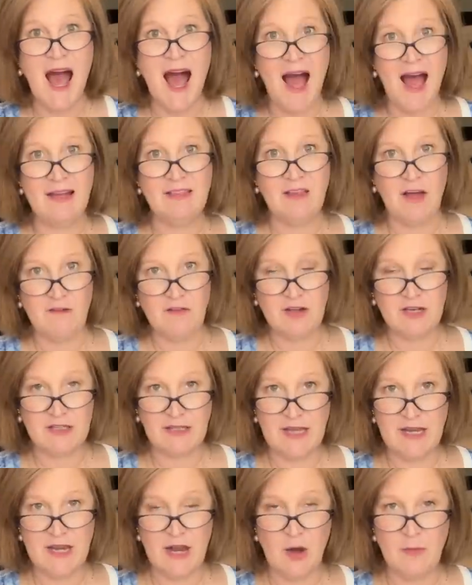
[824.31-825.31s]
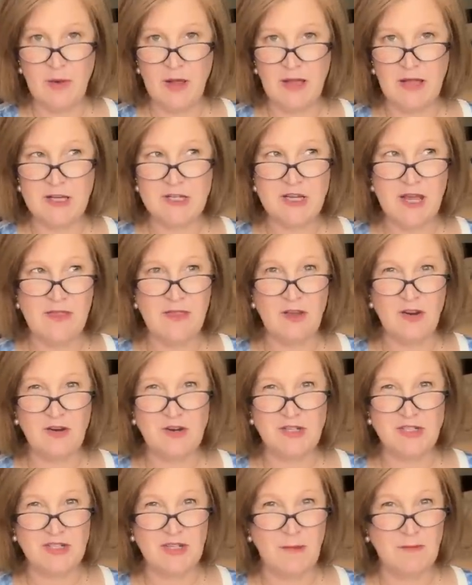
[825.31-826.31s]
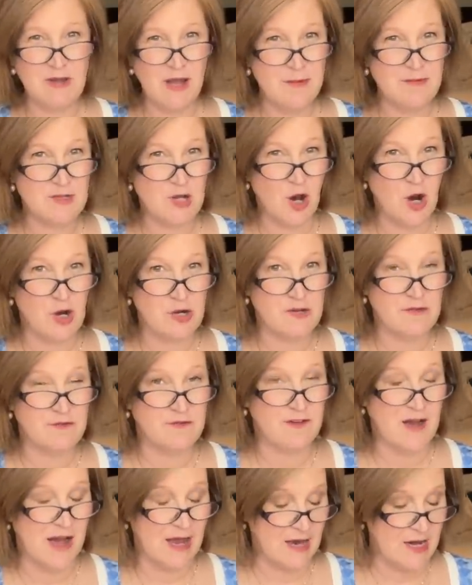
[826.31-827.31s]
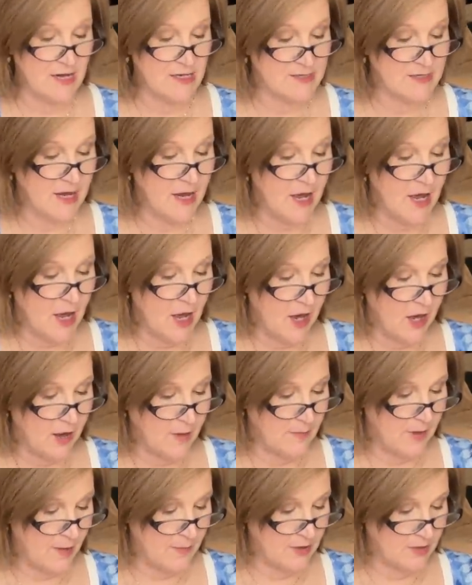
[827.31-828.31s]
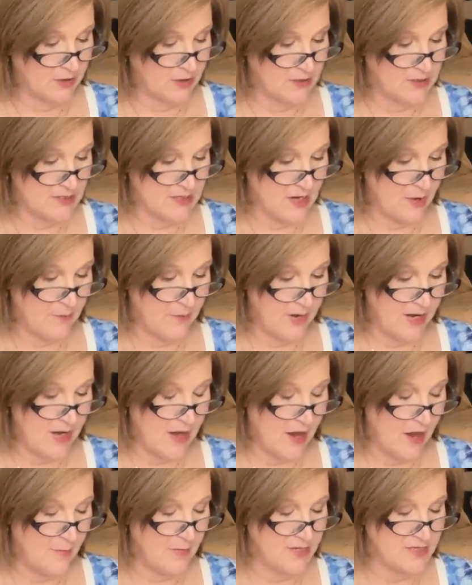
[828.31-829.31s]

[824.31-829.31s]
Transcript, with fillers: I love a clean nail polish and they're sometimes hard to find. Um, I'm gonna look this company up.